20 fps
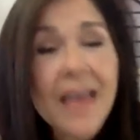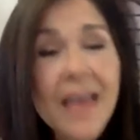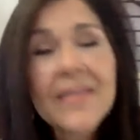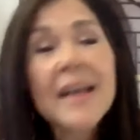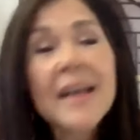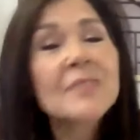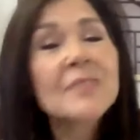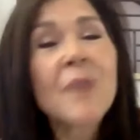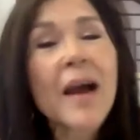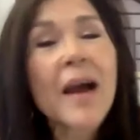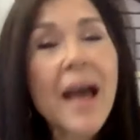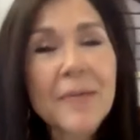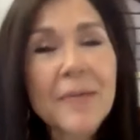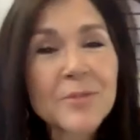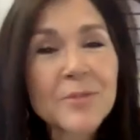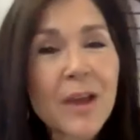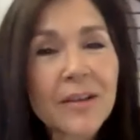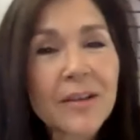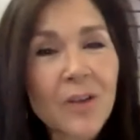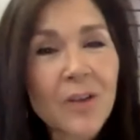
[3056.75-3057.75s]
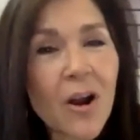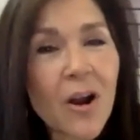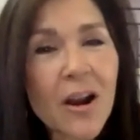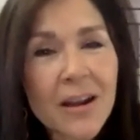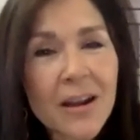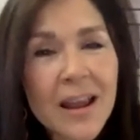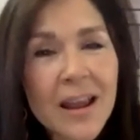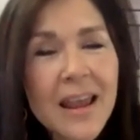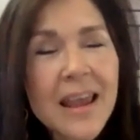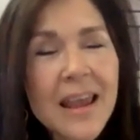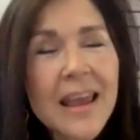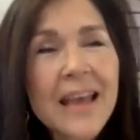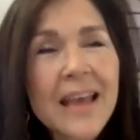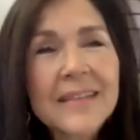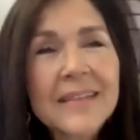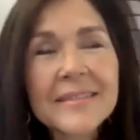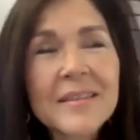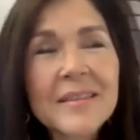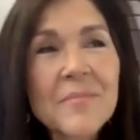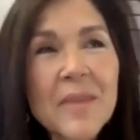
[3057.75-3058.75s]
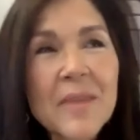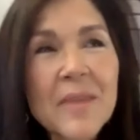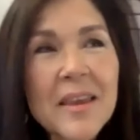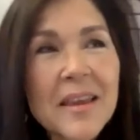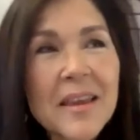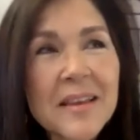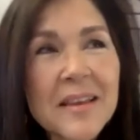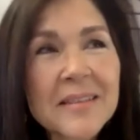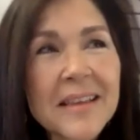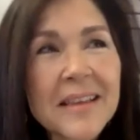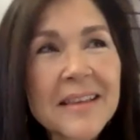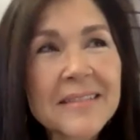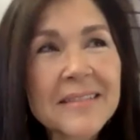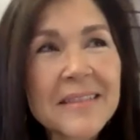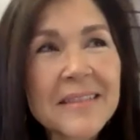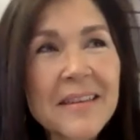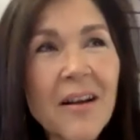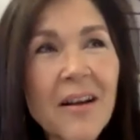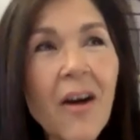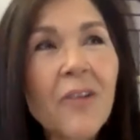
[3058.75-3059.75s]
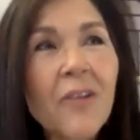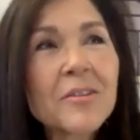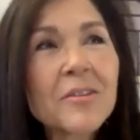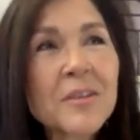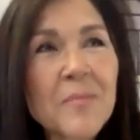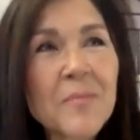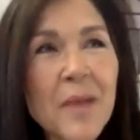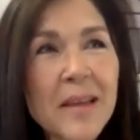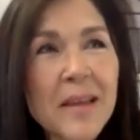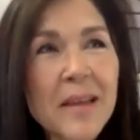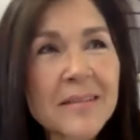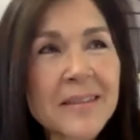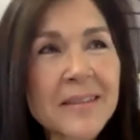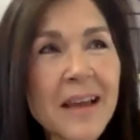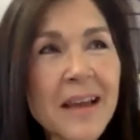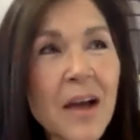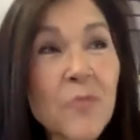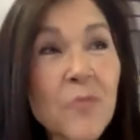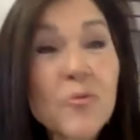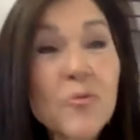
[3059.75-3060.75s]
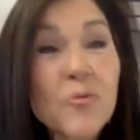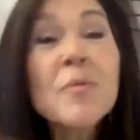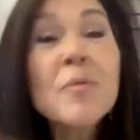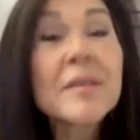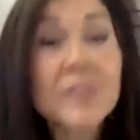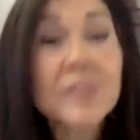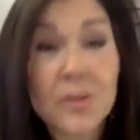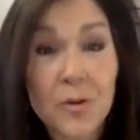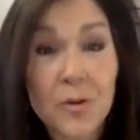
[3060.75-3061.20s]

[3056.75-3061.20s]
That's why abstract art is to me is is the ultimate uh, Rubik's